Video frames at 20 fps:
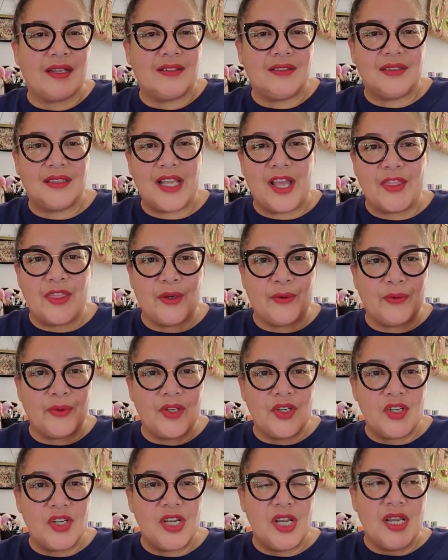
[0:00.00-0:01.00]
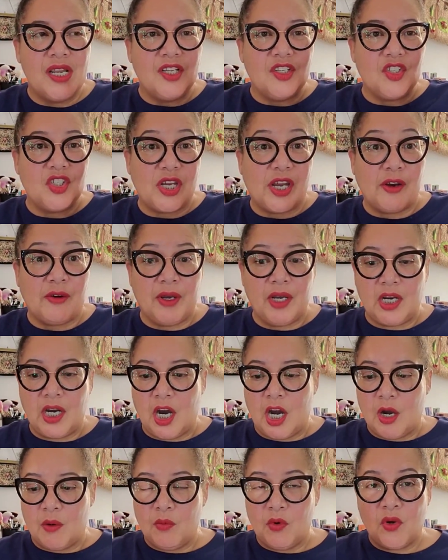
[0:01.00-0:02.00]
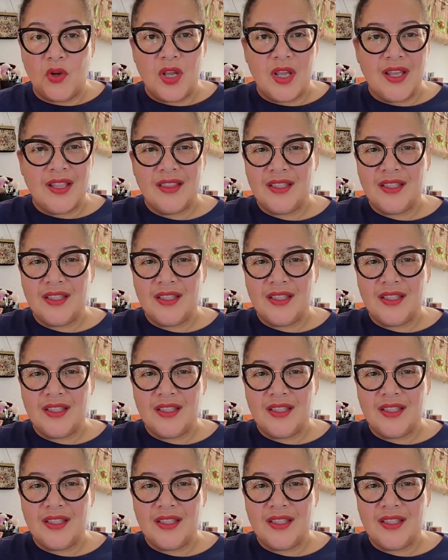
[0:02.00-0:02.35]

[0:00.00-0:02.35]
of leathery cherry caramel.